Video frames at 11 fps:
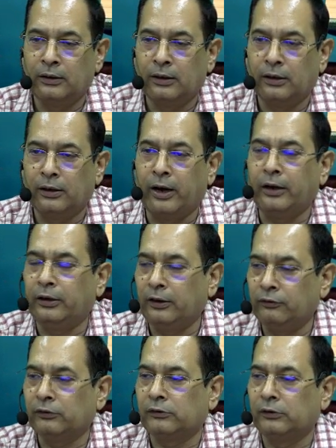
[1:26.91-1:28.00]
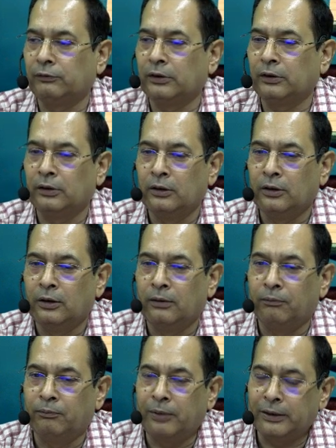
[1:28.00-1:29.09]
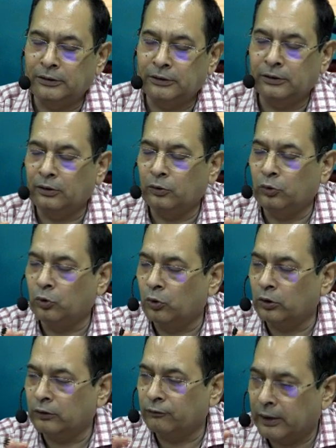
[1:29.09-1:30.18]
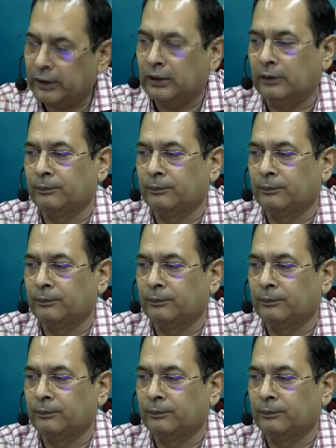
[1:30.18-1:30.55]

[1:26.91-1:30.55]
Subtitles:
1961, but don't worry.